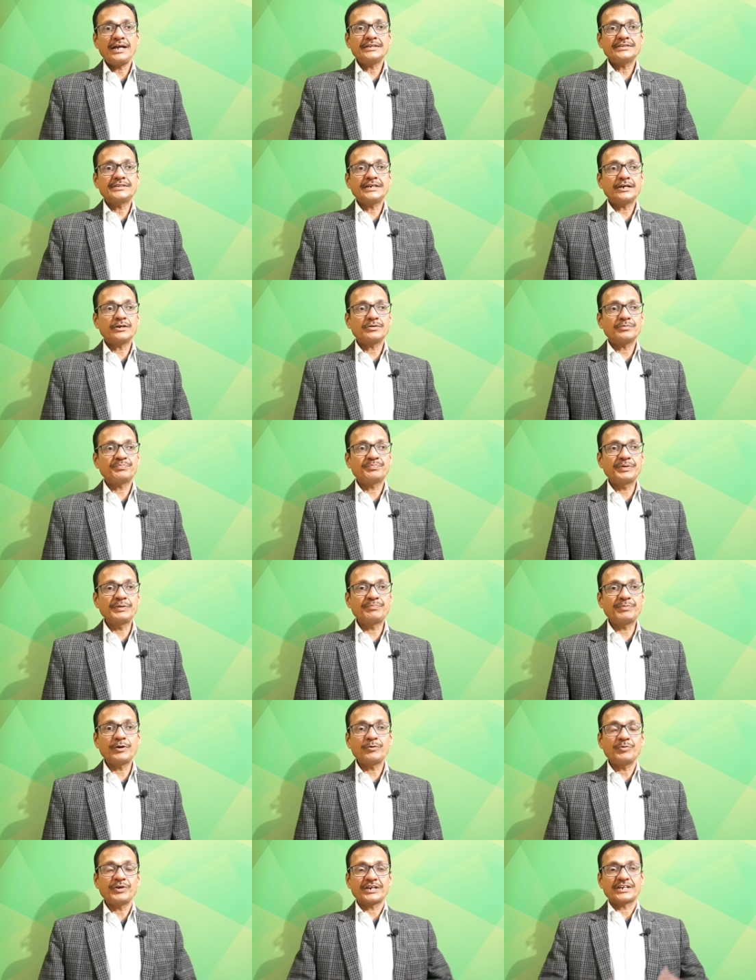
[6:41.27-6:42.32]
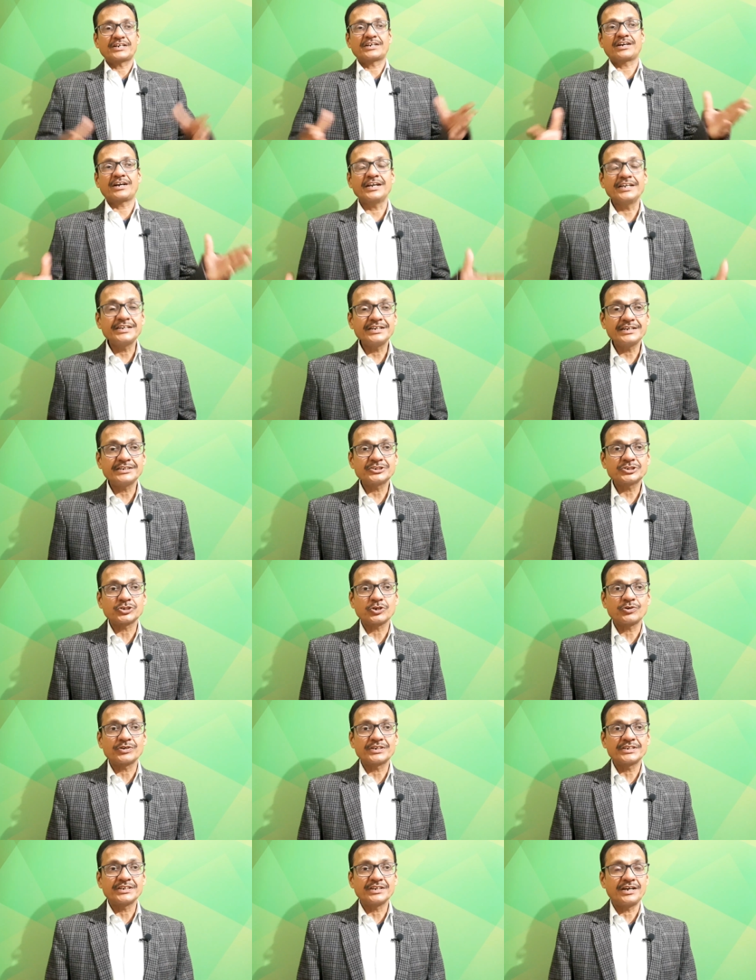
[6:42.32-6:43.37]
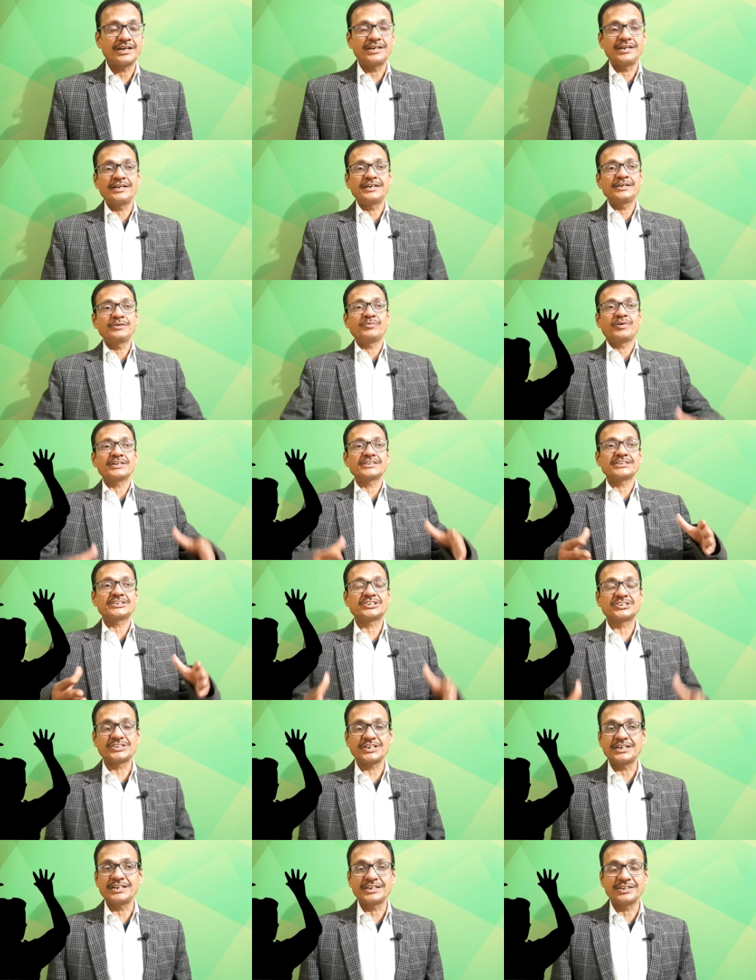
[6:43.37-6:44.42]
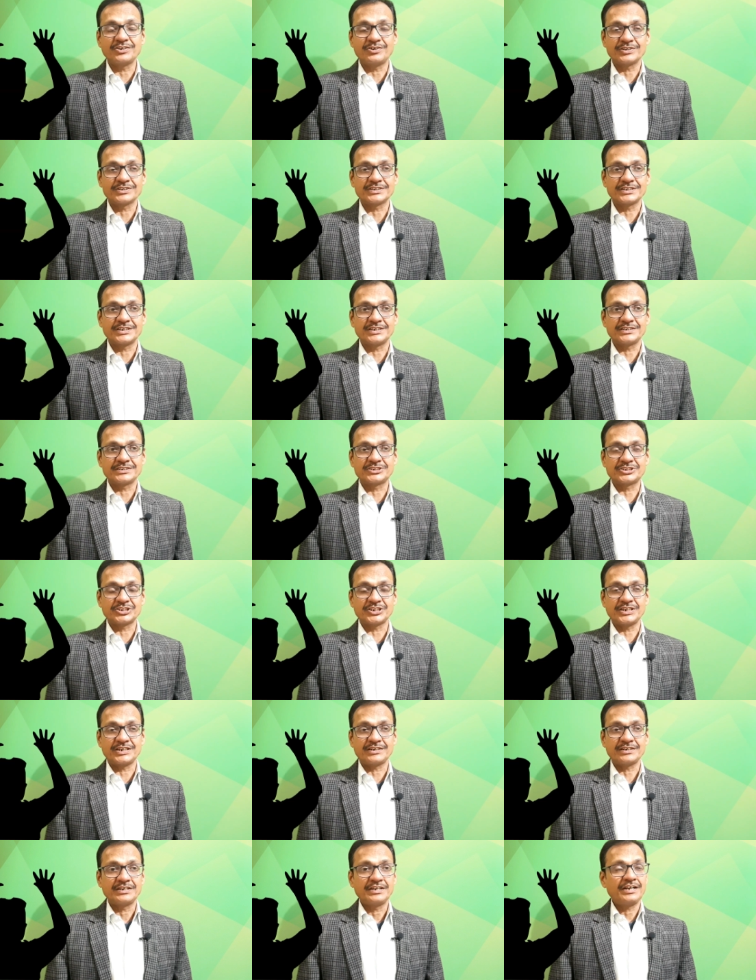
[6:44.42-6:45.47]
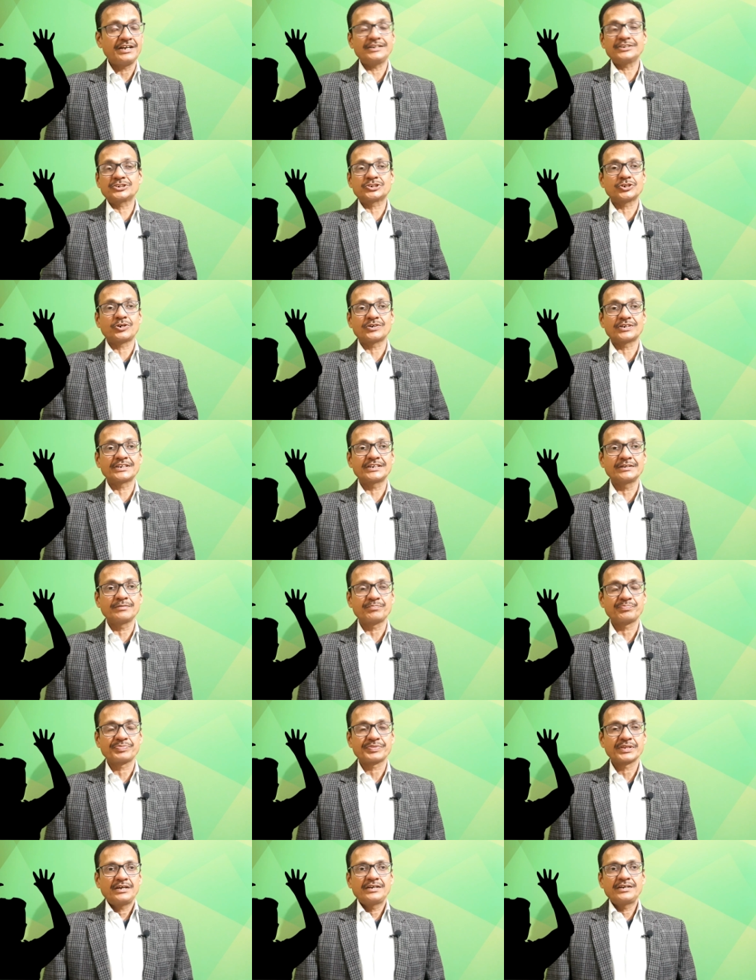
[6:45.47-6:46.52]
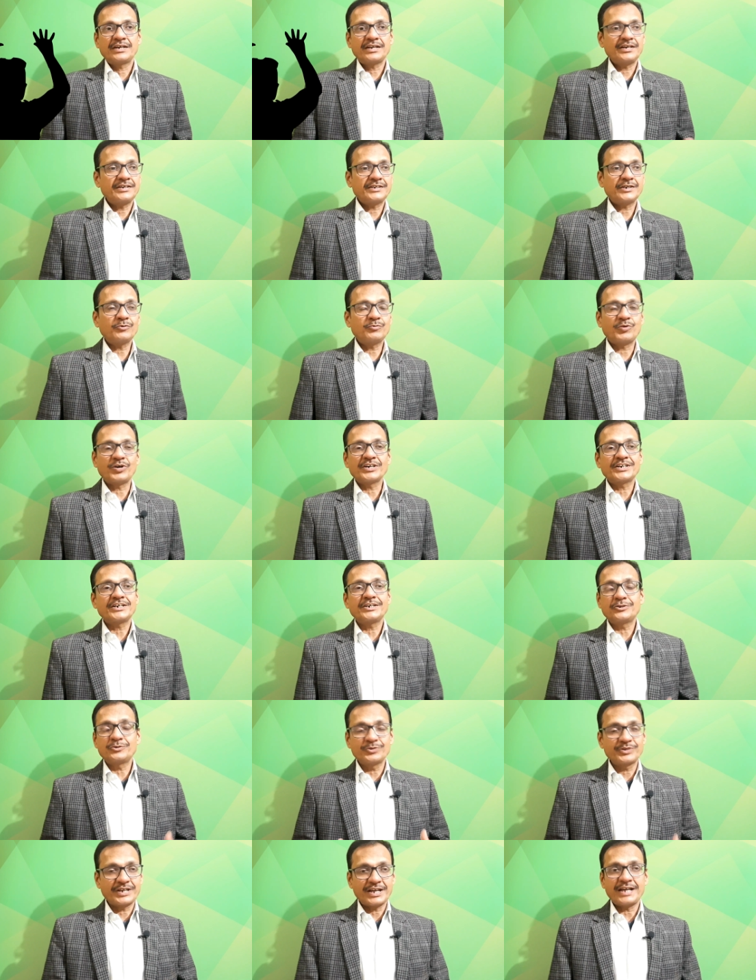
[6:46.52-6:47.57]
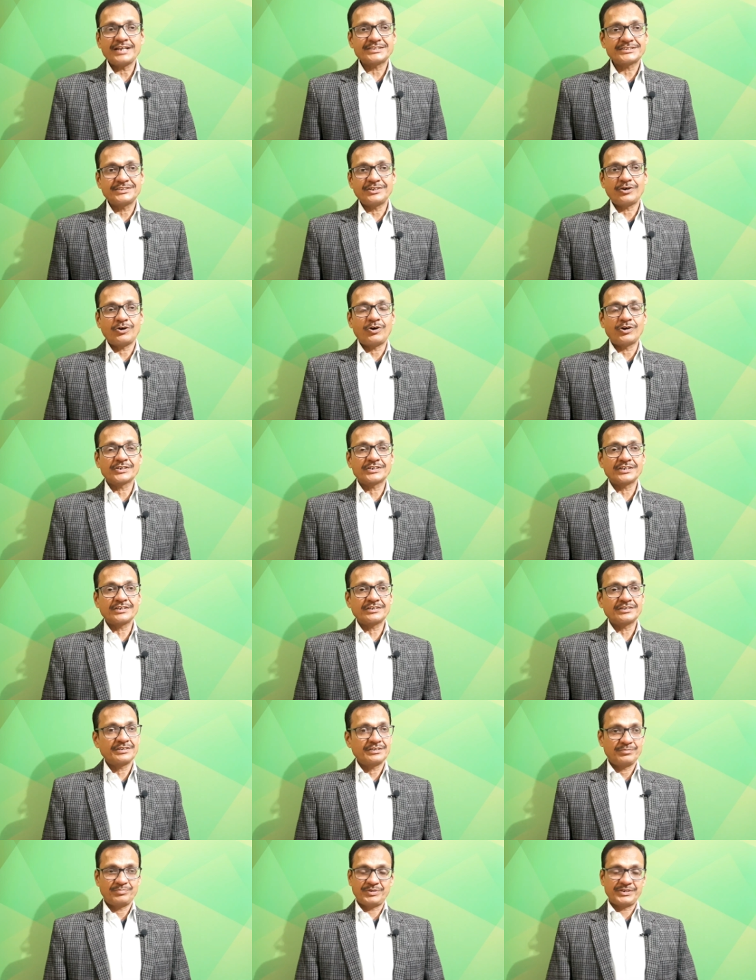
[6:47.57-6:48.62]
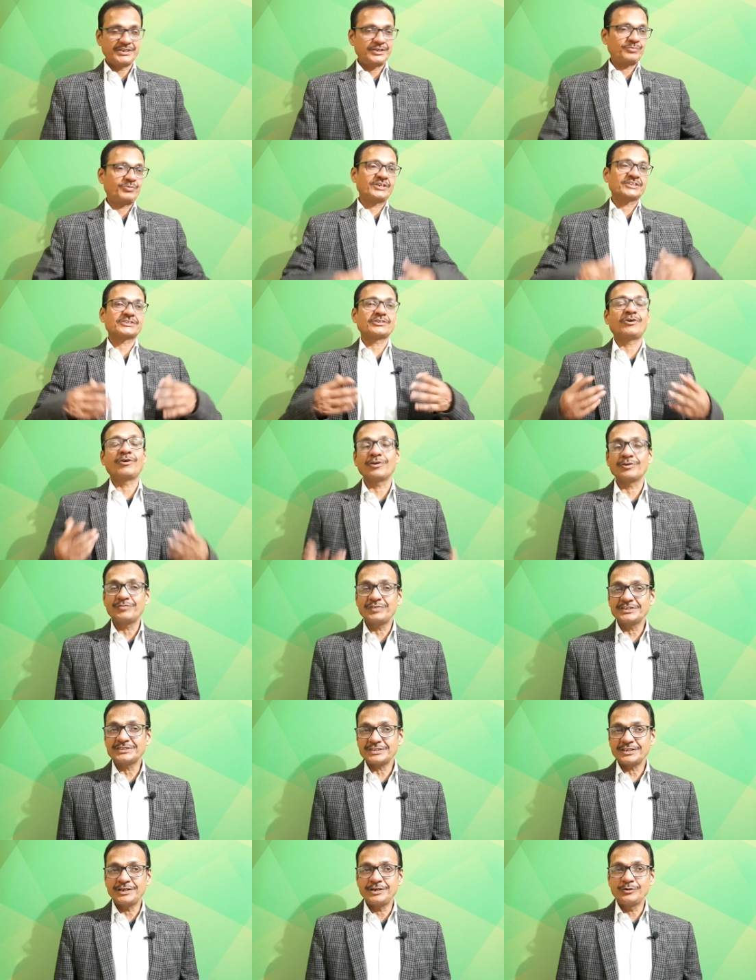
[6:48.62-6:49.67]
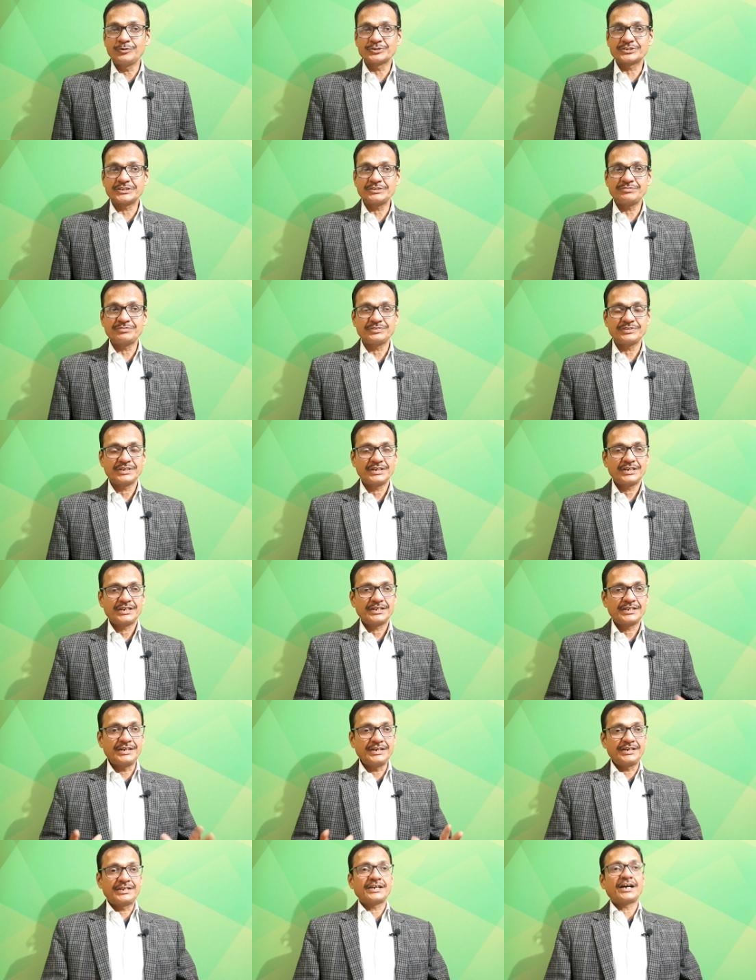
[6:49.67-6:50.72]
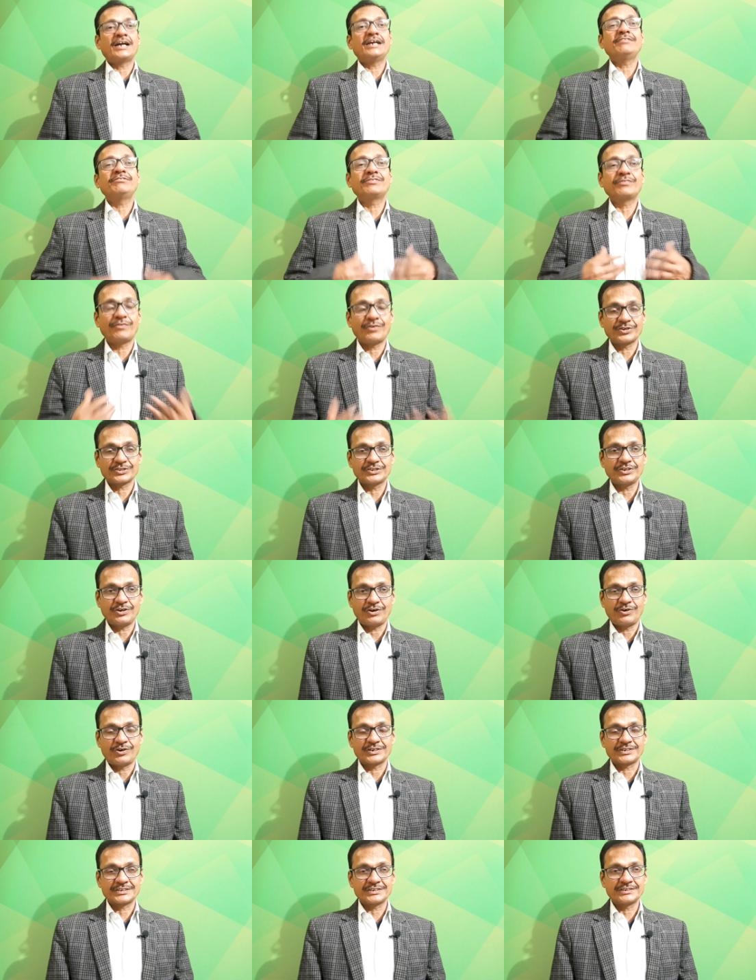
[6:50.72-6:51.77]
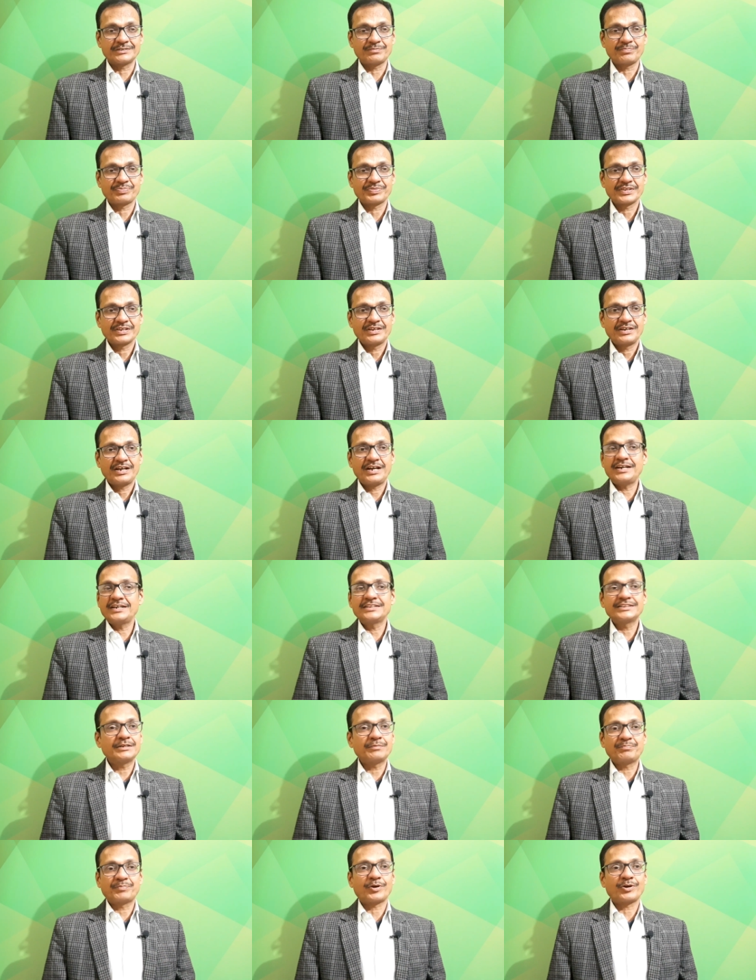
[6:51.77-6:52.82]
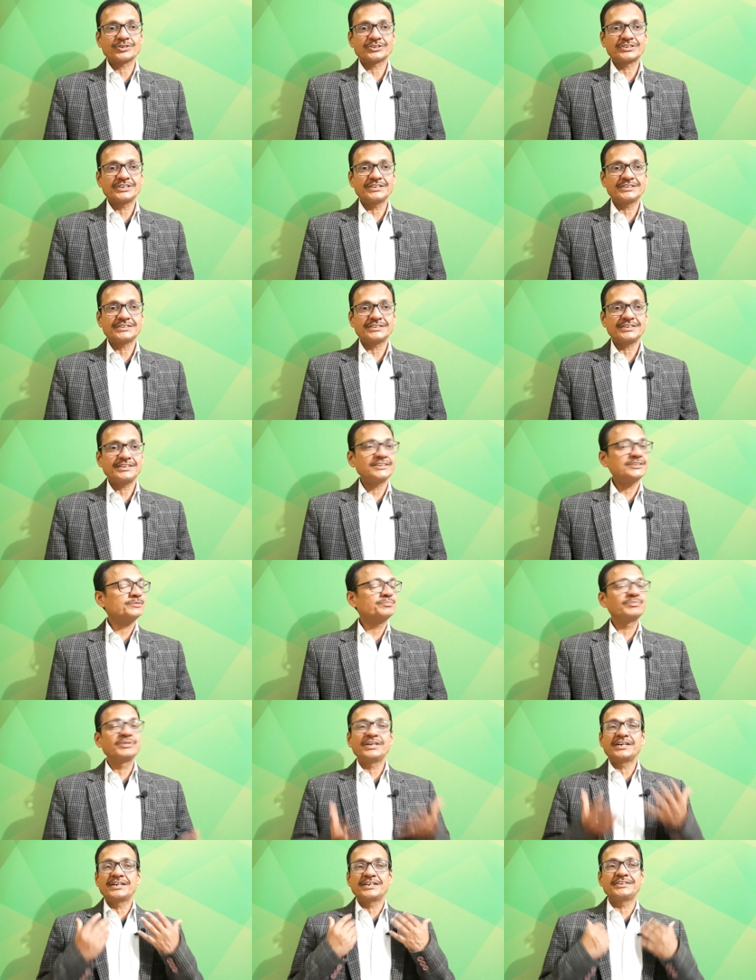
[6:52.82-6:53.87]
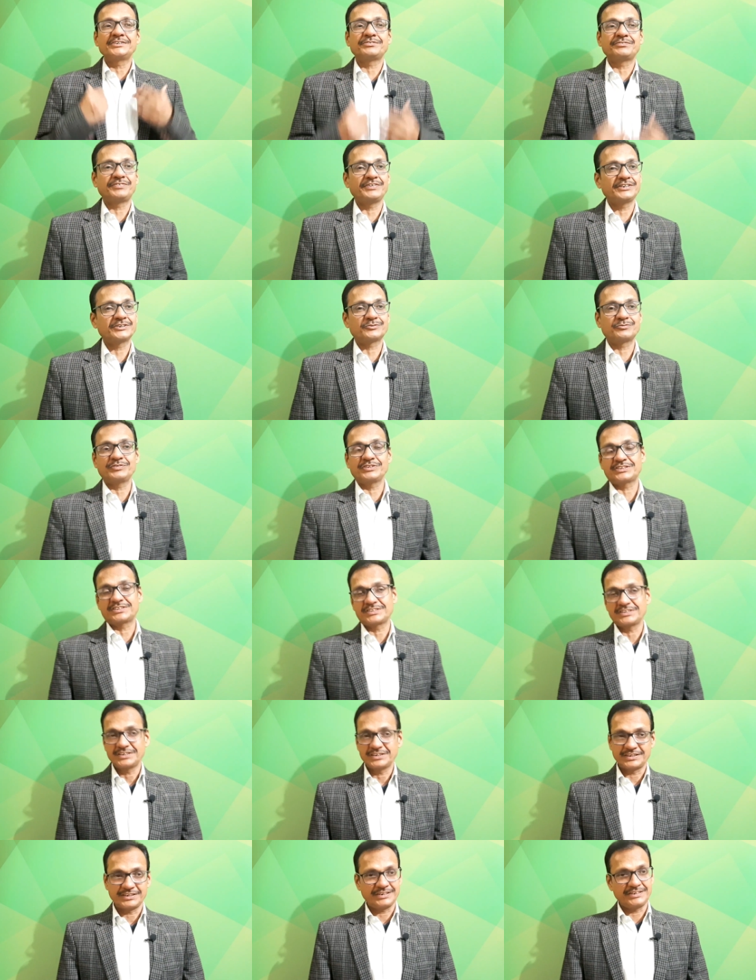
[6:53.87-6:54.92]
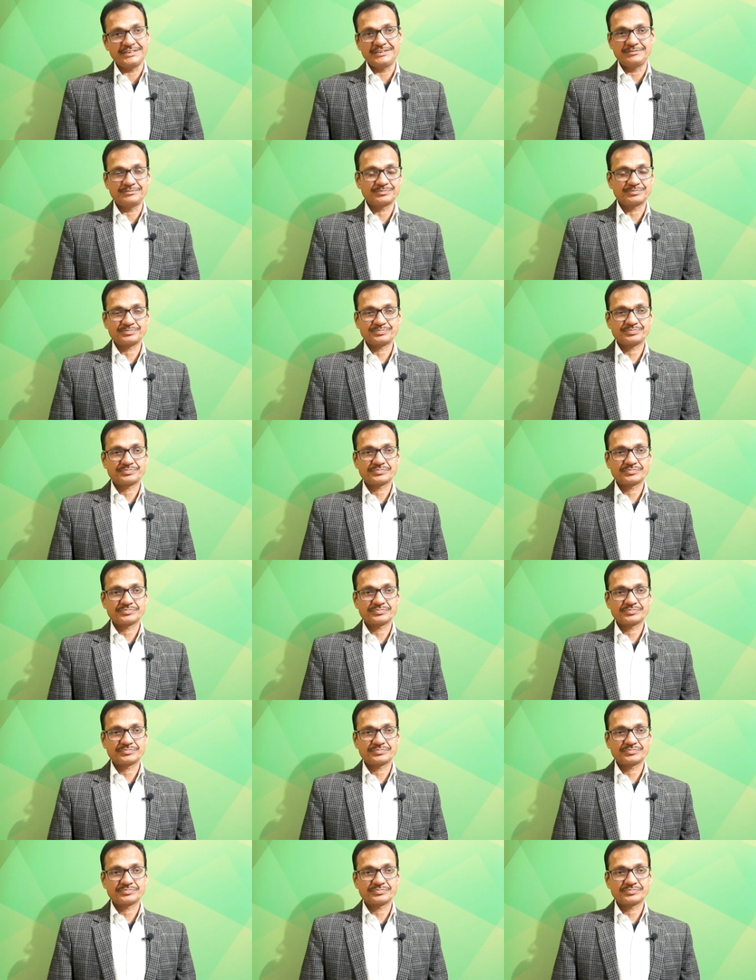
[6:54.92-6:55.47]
And there people were crying and shouting. A lady was standing on the chair and shouting. Narrator wanted to catch the otter, but it was always elusive. He dived for the otter and in the process smeared his face with curry.